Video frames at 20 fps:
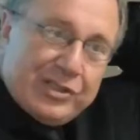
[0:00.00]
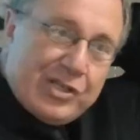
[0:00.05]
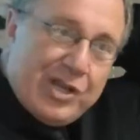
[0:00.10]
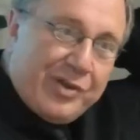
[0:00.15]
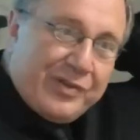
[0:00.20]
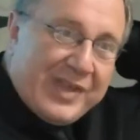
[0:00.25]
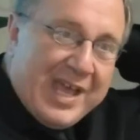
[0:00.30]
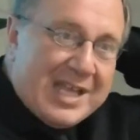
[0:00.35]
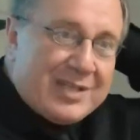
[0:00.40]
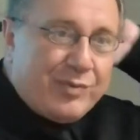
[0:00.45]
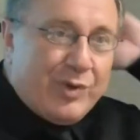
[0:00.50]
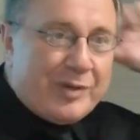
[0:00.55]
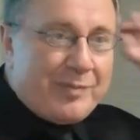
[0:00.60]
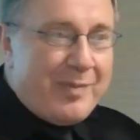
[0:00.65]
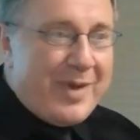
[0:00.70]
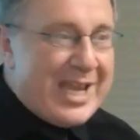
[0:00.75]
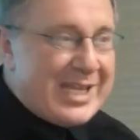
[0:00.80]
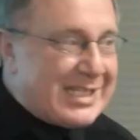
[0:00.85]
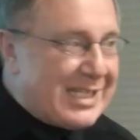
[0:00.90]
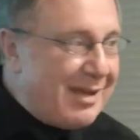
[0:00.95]
So that's
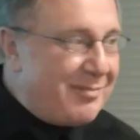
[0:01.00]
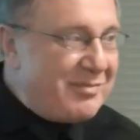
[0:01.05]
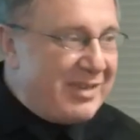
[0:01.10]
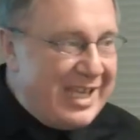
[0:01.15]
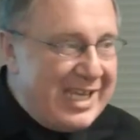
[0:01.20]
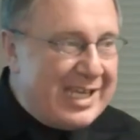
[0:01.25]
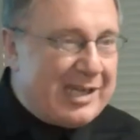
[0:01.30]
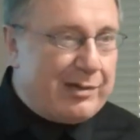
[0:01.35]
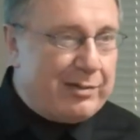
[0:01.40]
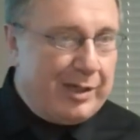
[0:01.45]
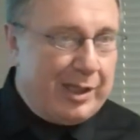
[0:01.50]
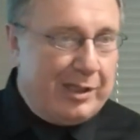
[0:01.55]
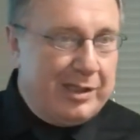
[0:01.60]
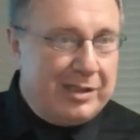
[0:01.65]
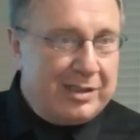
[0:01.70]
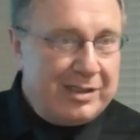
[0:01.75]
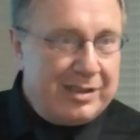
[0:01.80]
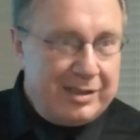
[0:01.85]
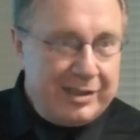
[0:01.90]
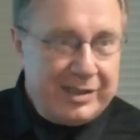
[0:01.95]
what makes them equal.
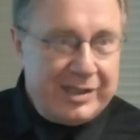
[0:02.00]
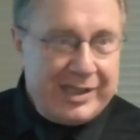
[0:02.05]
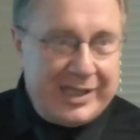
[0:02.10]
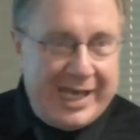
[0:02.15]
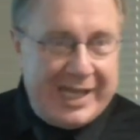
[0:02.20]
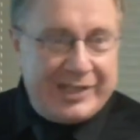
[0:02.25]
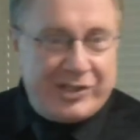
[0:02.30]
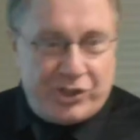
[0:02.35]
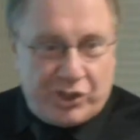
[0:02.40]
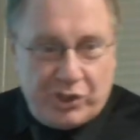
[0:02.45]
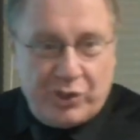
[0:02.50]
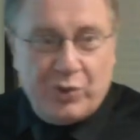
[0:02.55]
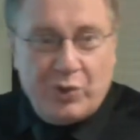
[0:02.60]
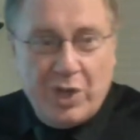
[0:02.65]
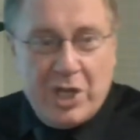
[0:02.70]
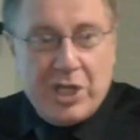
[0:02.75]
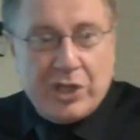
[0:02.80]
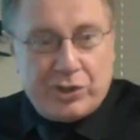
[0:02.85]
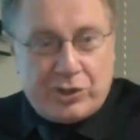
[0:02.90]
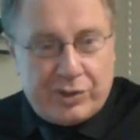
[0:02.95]
There are
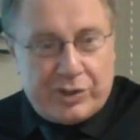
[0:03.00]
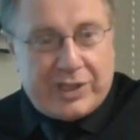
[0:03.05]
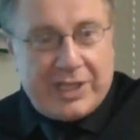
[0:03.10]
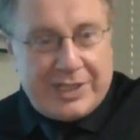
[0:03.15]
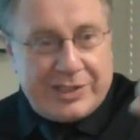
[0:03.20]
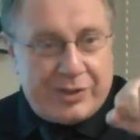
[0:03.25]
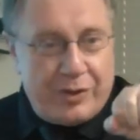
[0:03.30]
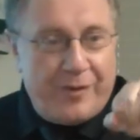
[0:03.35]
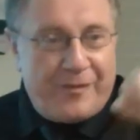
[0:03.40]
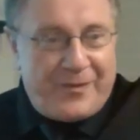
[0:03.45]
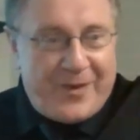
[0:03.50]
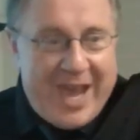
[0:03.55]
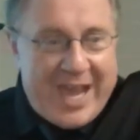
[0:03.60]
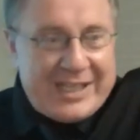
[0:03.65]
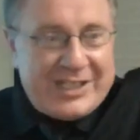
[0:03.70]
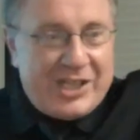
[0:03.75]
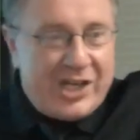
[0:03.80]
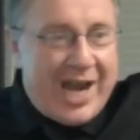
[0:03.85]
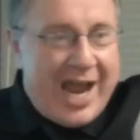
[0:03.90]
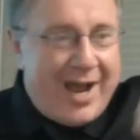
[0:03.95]
two, two things. You
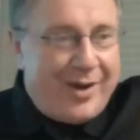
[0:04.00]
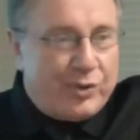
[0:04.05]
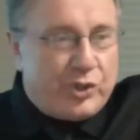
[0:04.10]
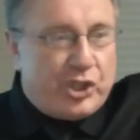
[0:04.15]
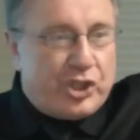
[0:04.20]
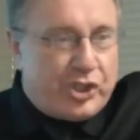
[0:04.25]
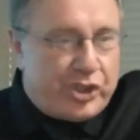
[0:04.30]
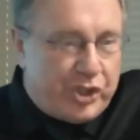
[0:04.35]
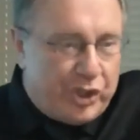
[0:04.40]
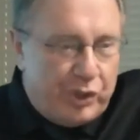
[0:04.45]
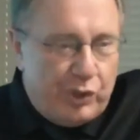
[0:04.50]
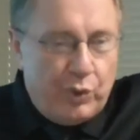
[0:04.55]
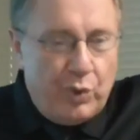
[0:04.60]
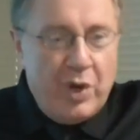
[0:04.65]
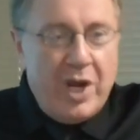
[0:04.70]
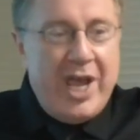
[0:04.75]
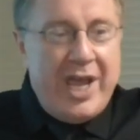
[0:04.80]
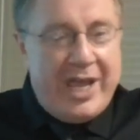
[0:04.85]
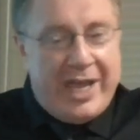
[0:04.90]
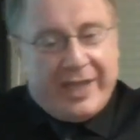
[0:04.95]
factor out
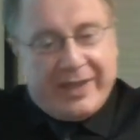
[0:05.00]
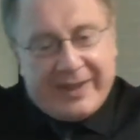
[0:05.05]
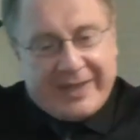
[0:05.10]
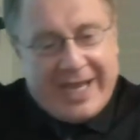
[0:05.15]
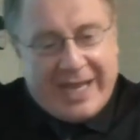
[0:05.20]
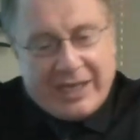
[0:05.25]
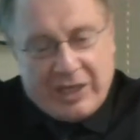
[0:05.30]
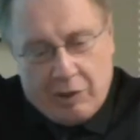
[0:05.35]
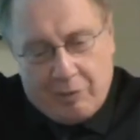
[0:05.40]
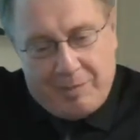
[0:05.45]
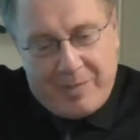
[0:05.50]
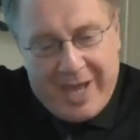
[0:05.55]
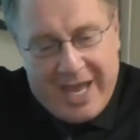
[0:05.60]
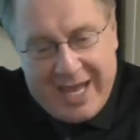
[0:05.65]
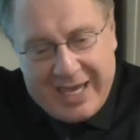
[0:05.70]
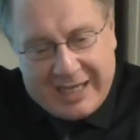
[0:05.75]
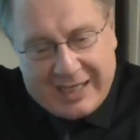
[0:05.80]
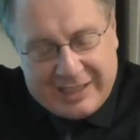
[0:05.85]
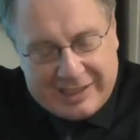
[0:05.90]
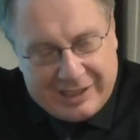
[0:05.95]
two, and then you
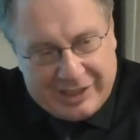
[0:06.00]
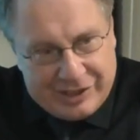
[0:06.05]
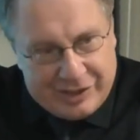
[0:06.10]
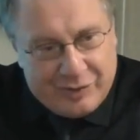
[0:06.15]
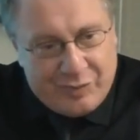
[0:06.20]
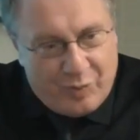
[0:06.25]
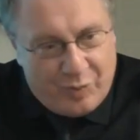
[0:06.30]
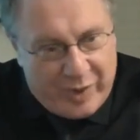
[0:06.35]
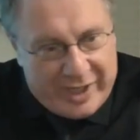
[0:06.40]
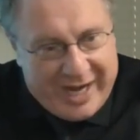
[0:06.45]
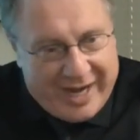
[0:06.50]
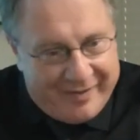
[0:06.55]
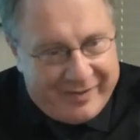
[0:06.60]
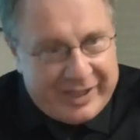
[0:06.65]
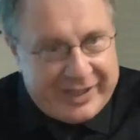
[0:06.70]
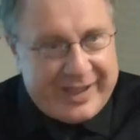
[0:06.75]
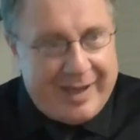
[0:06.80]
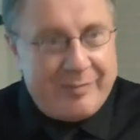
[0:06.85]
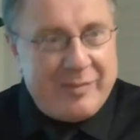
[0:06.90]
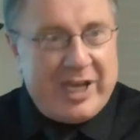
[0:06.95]
make
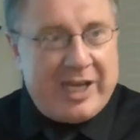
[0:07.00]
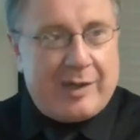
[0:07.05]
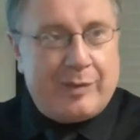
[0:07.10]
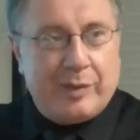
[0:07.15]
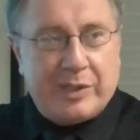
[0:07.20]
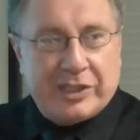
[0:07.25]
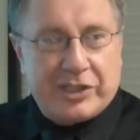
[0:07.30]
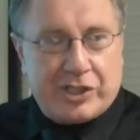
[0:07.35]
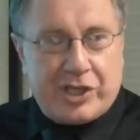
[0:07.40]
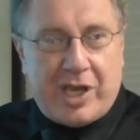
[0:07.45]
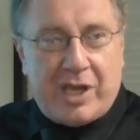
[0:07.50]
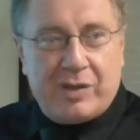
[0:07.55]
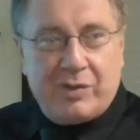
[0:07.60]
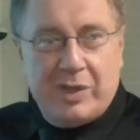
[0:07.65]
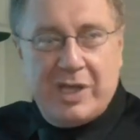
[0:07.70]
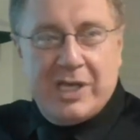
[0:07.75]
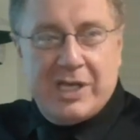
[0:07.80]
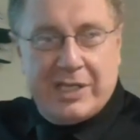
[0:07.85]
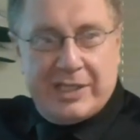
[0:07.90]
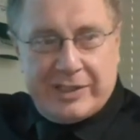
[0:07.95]
whatever them equal. So,
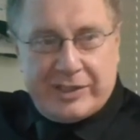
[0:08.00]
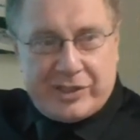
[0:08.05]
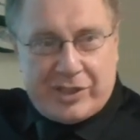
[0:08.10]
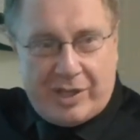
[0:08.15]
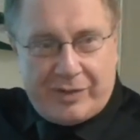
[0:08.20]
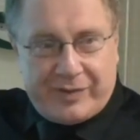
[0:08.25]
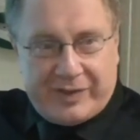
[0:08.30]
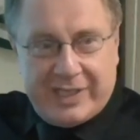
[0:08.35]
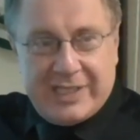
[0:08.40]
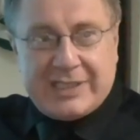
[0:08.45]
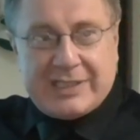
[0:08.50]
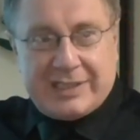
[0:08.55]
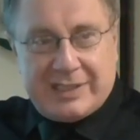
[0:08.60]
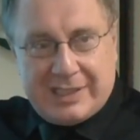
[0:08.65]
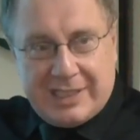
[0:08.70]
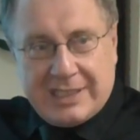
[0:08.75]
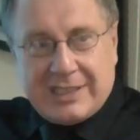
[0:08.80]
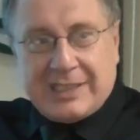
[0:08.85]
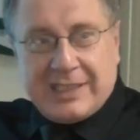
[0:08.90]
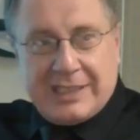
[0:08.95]
so this,
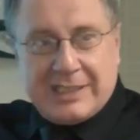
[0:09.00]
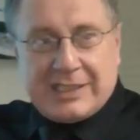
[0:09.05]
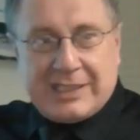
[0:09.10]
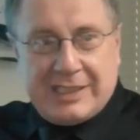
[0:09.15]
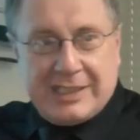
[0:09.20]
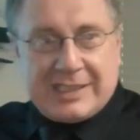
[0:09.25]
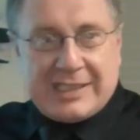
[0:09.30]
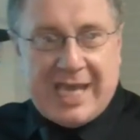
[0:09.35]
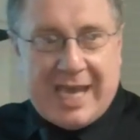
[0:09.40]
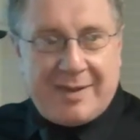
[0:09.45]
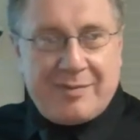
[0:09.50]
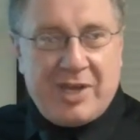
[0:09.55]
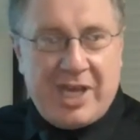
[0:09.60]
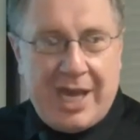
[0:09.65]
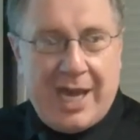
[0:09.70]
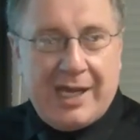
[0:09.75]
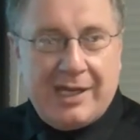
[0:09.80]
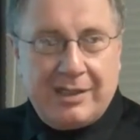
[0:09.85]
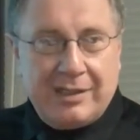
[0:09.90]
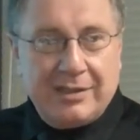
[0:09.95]
this is the same
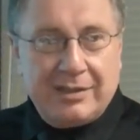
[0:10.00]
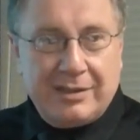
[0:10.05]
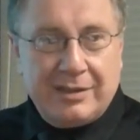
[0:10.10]
here.